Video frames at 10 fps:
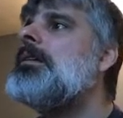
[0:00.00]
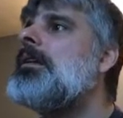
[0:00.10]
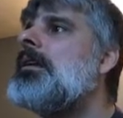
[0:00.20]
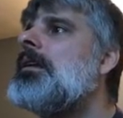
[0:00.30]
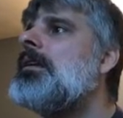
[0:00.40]

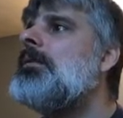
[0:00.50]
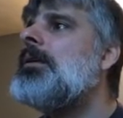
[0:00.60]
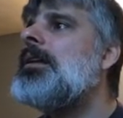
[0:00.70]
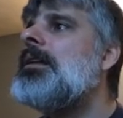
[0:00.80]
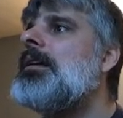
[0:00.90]
I didn't
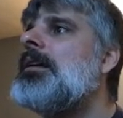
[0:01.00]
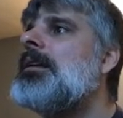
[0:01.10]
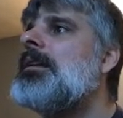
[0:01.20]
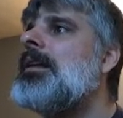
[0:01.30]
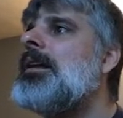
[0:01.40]
quite like
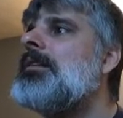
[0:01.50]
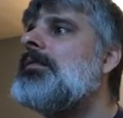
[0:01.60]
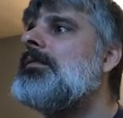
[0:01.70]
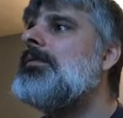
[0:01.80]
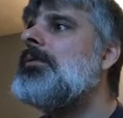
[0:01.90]
his
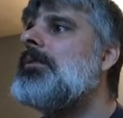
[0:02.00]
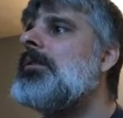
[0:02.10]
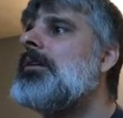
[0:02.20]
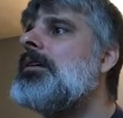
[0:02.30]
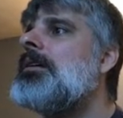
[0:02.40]
last
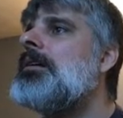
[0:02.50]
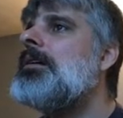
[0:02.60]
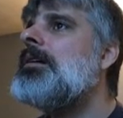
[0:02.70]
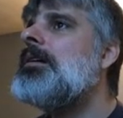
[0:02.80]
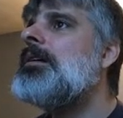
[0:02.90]
4
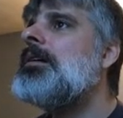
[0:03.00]
there.